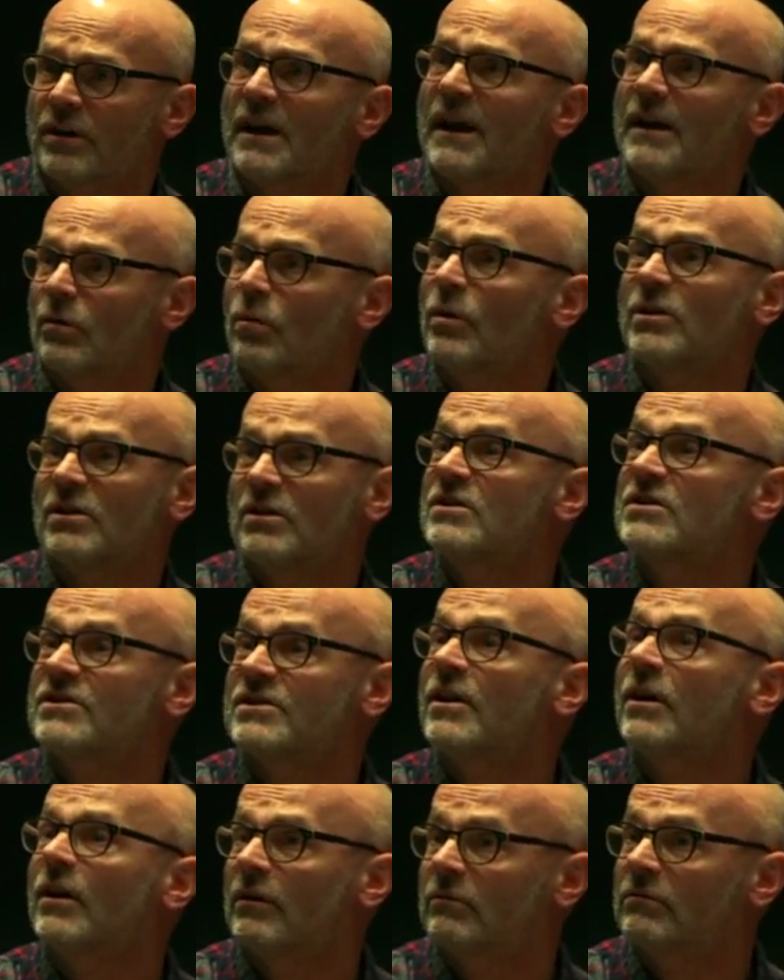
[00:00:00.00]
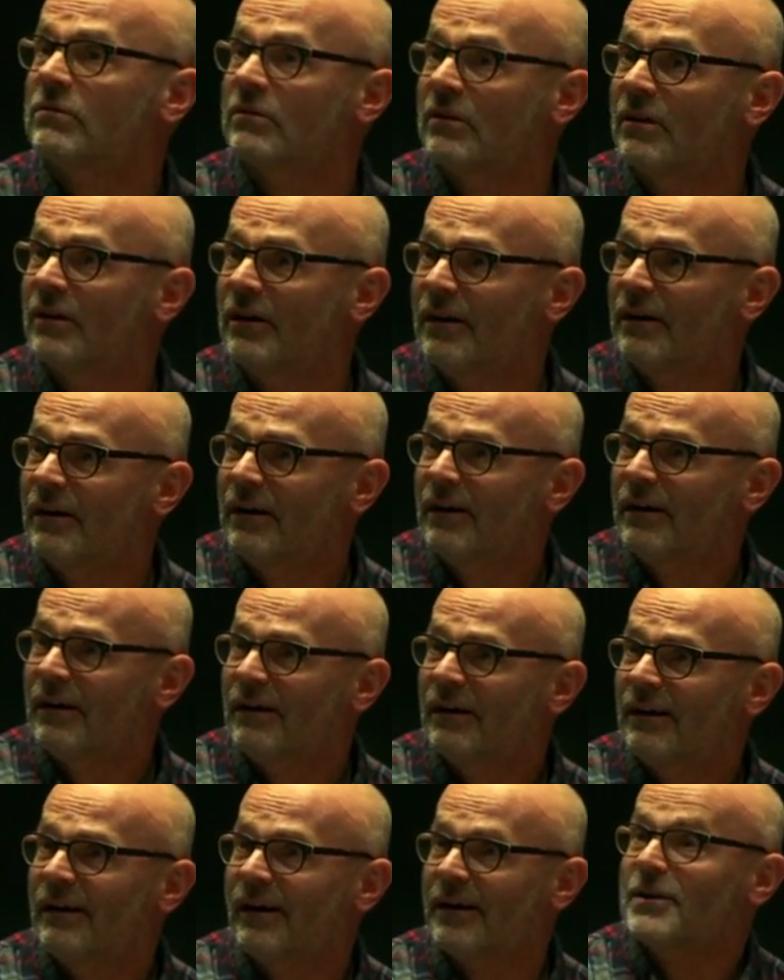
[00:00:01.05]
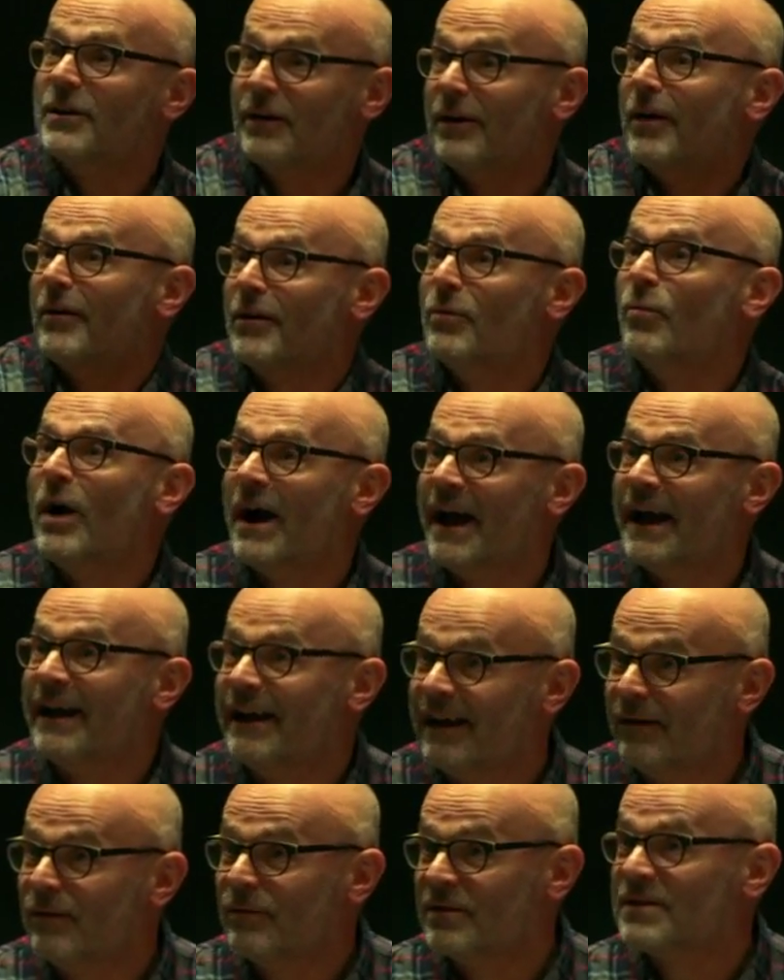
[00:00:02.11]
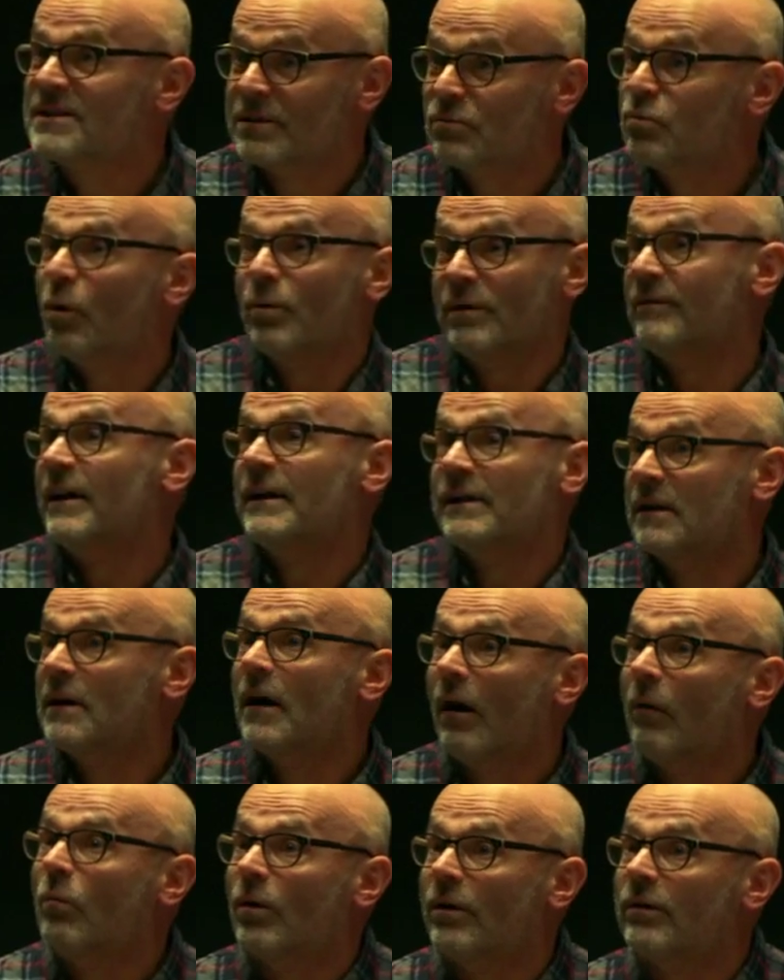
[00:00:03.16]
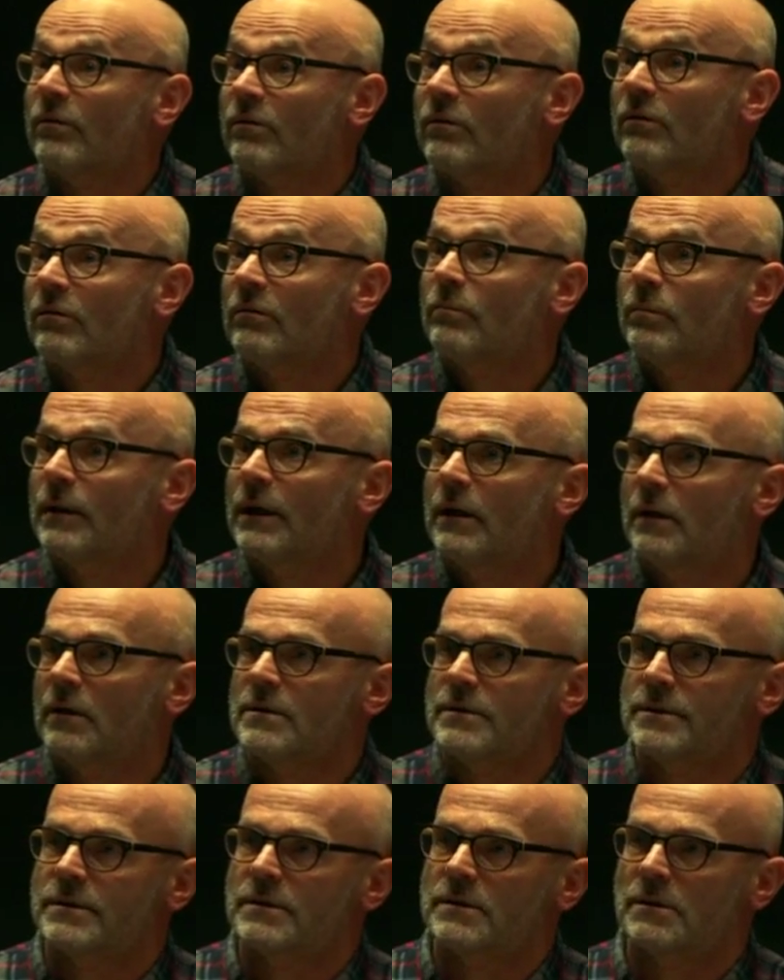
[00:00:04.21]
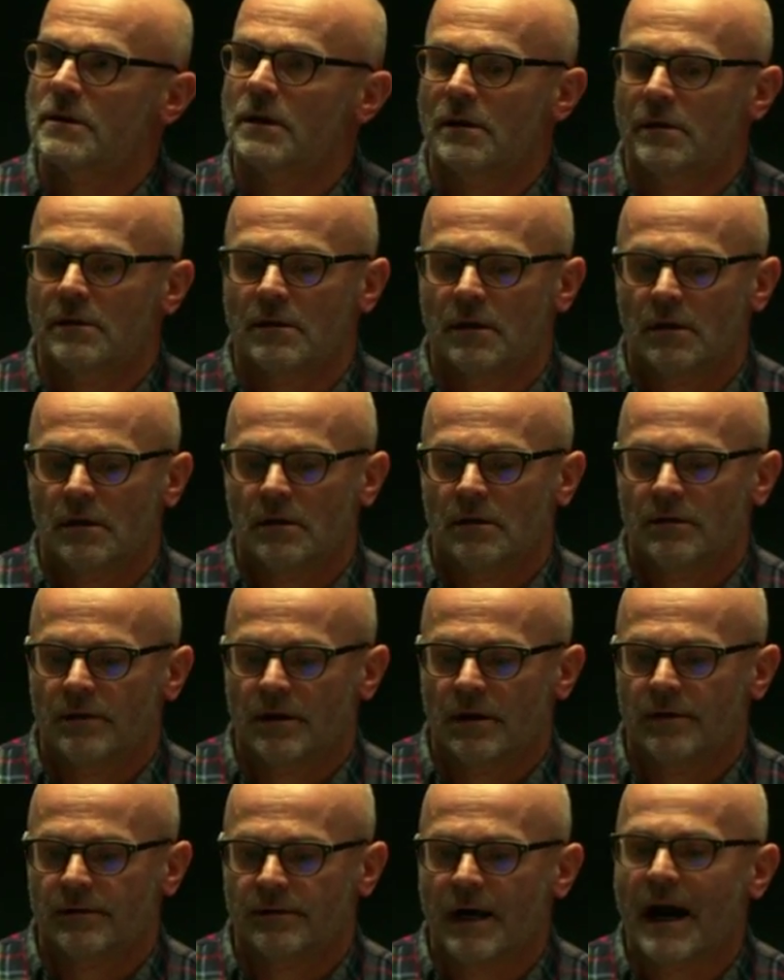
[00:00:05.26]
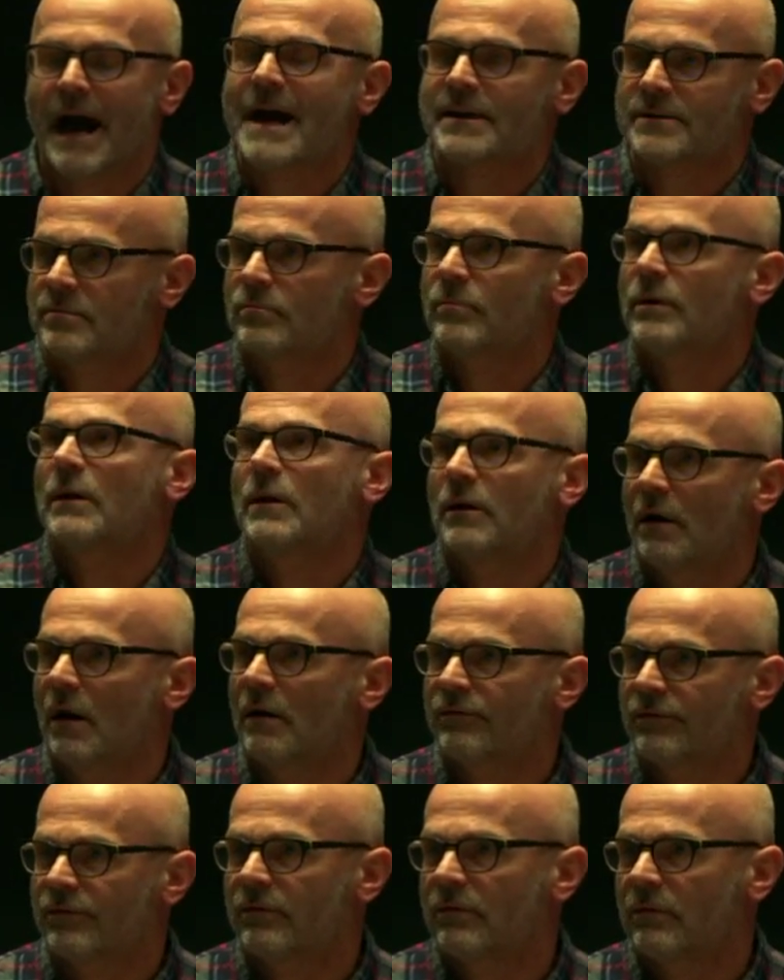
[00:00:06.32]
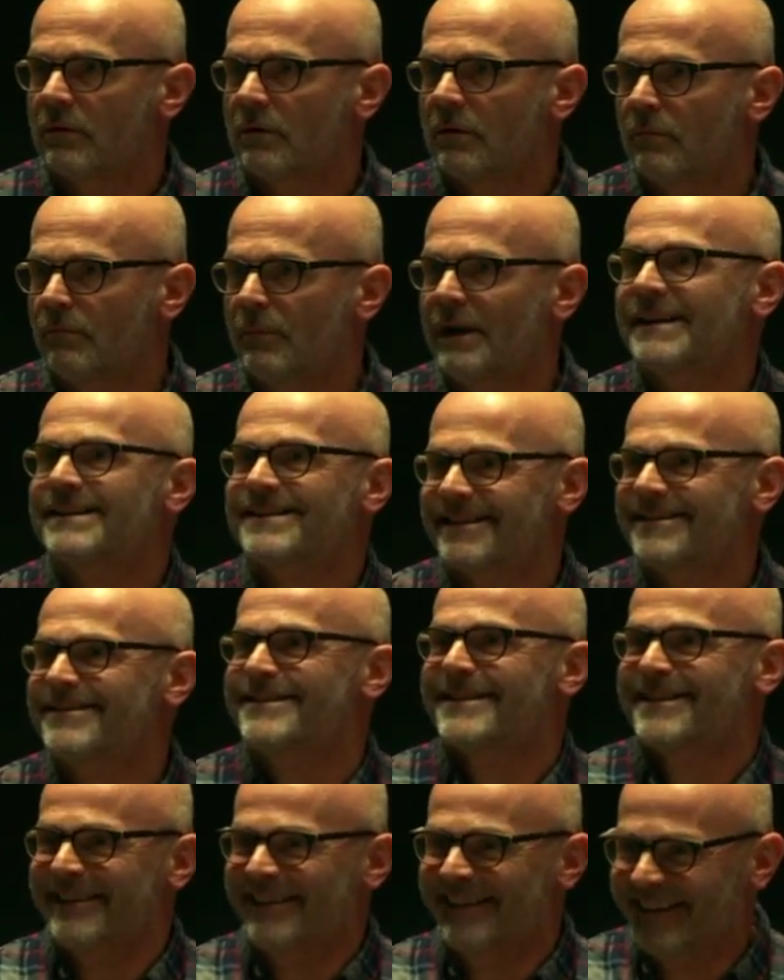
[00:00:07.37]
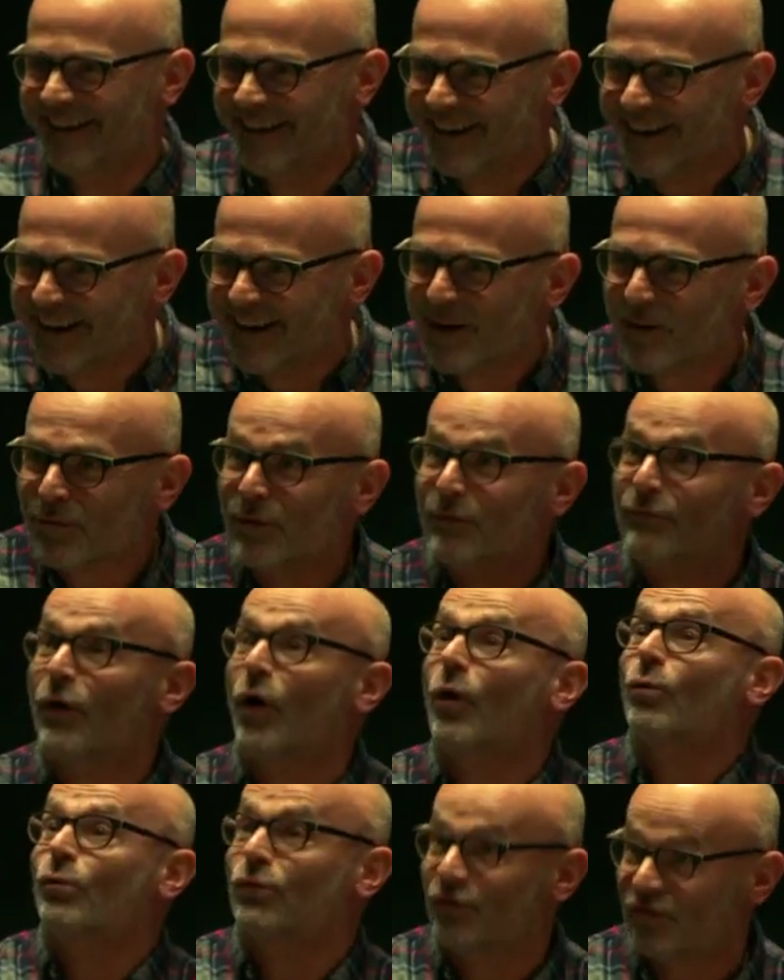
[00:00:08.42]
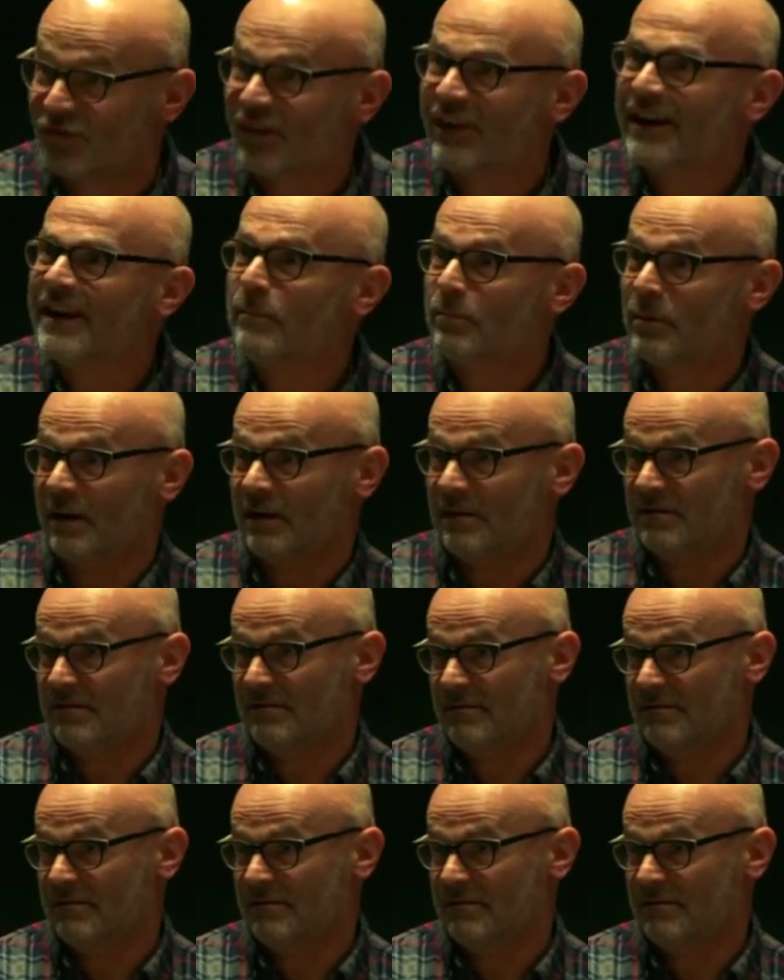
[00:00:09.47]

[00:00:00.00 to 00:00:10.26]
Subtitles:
You get the one you deserve. In a way, this is what we've ended up with, because there hasn't been enough militant revolt to keep it.